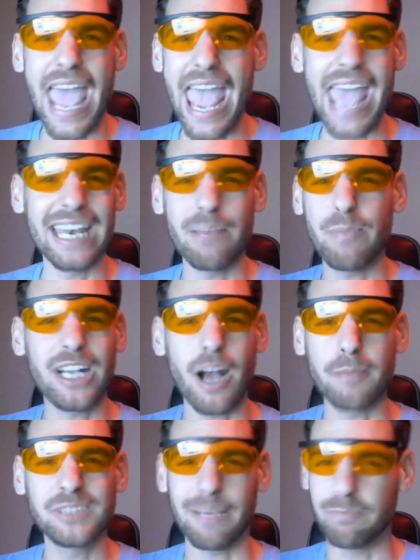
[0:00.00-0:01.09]
And it
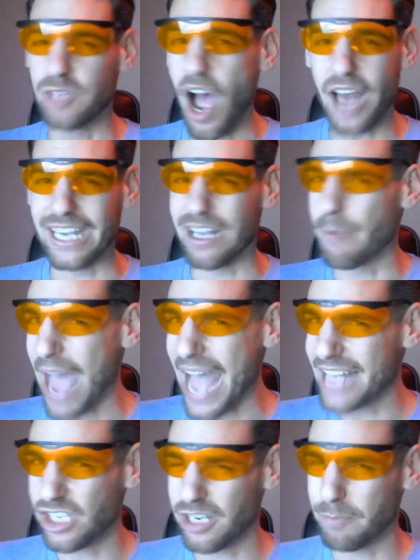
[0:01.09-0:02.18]
becomes hypnotic.
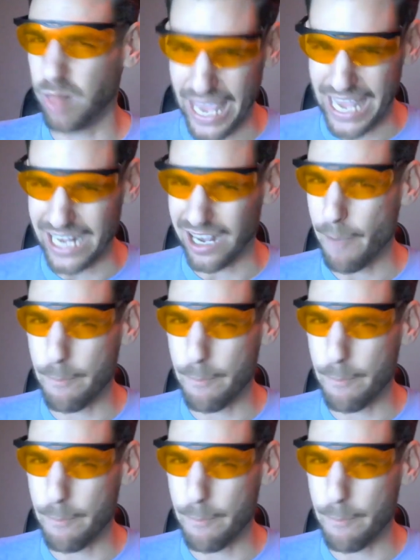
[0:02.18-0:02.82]
Imagine playing